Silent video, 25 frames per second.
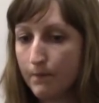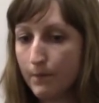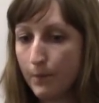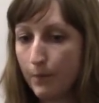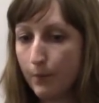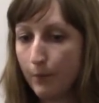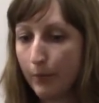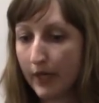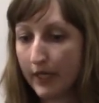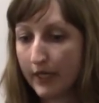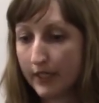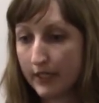
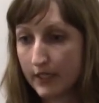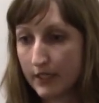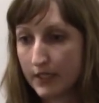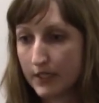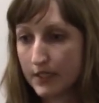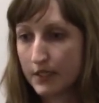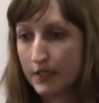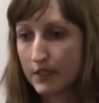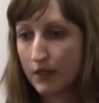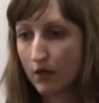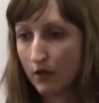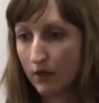But
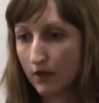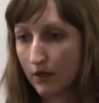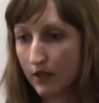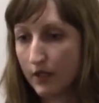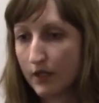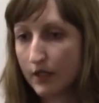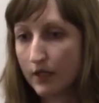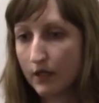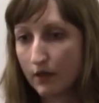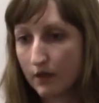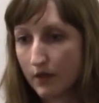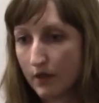it's
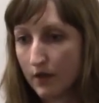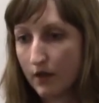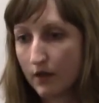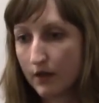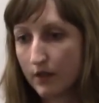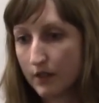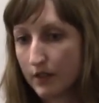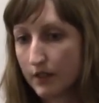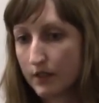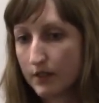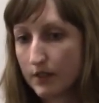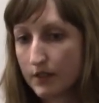
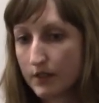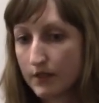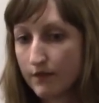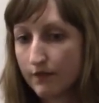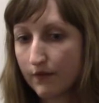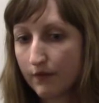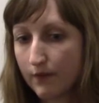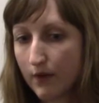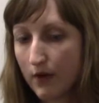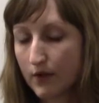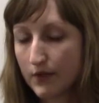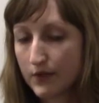
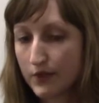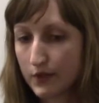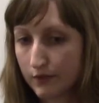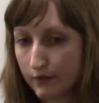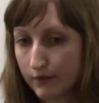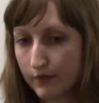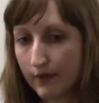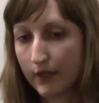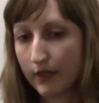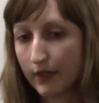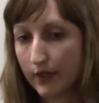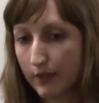also
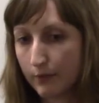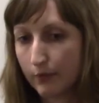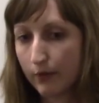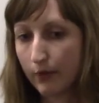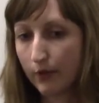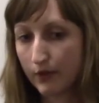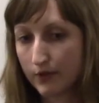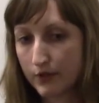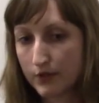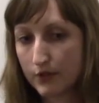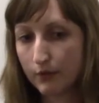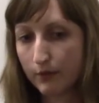very
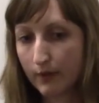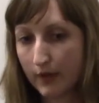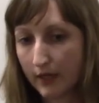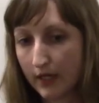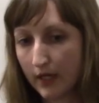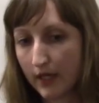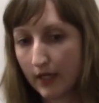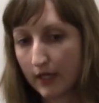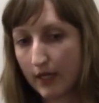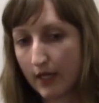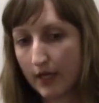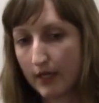important to
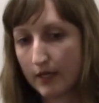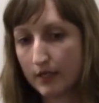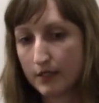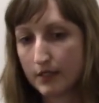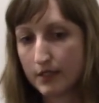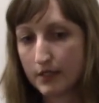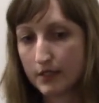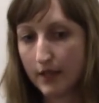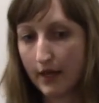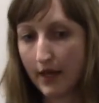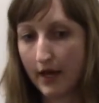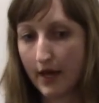
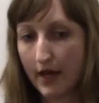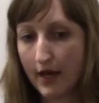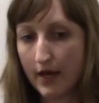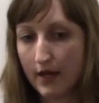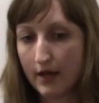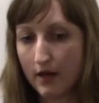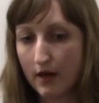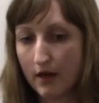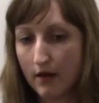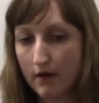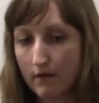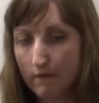recognize that
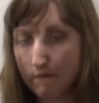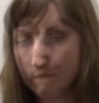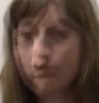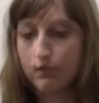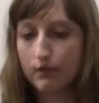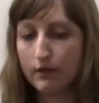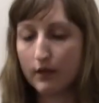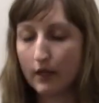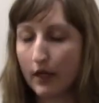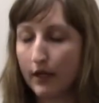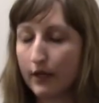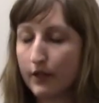
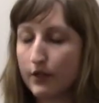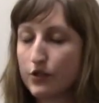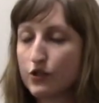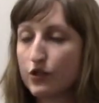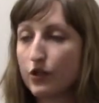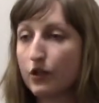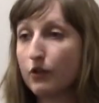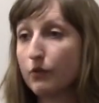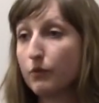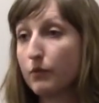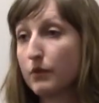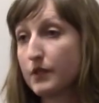the
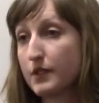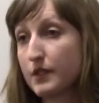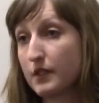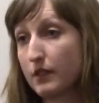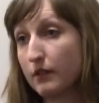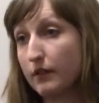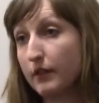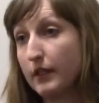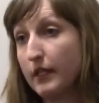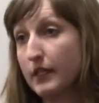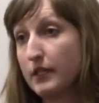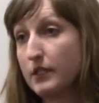uninsured will still
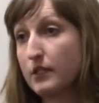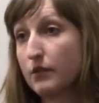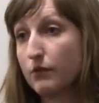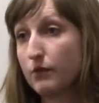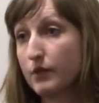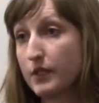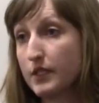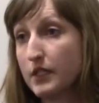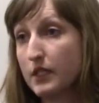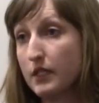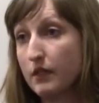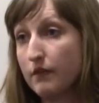need to
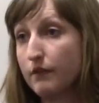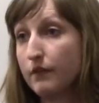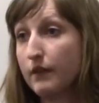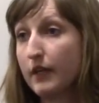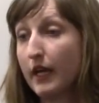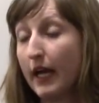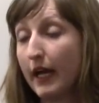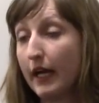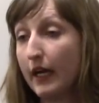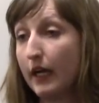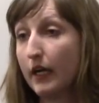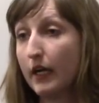receive
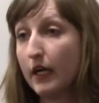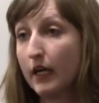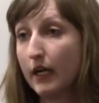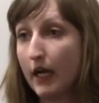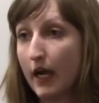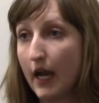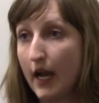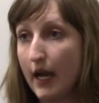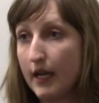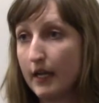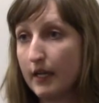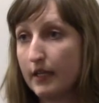care,
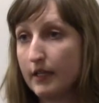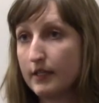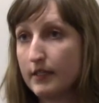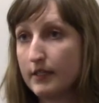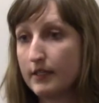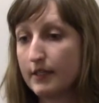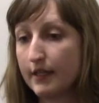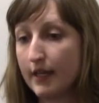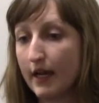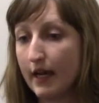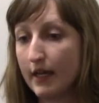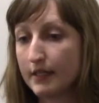and
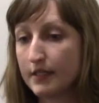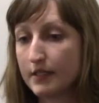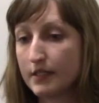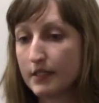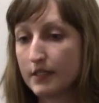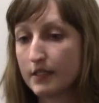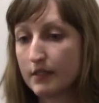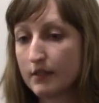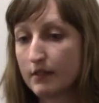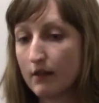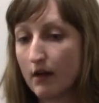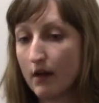
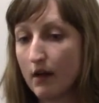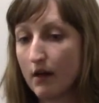that's